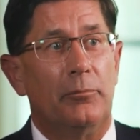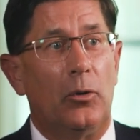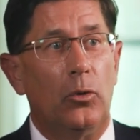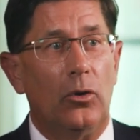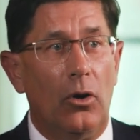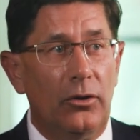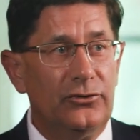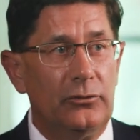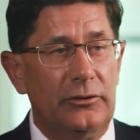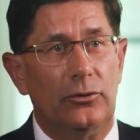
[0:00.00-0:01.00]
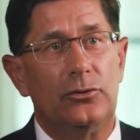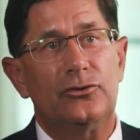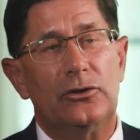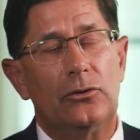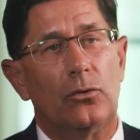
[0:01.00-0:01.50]
But we're also
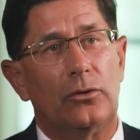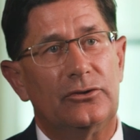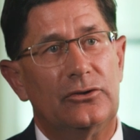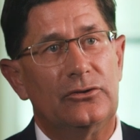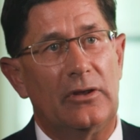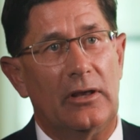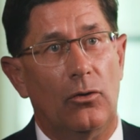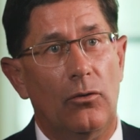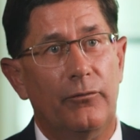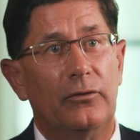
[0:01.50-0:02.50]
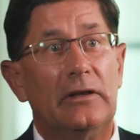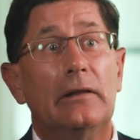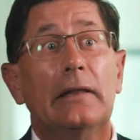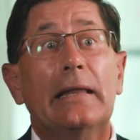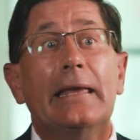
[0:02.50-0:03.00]
introducing courses that hopefully
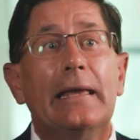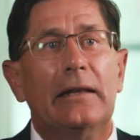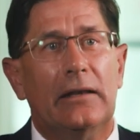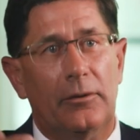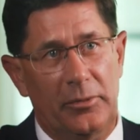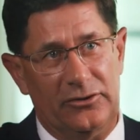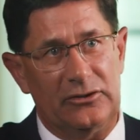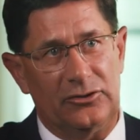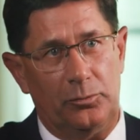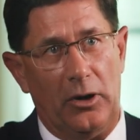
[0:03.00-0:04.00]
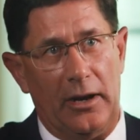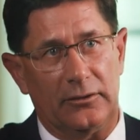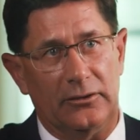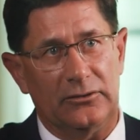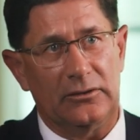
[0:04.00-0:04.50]
lead business
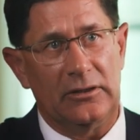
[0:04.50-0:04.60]
practice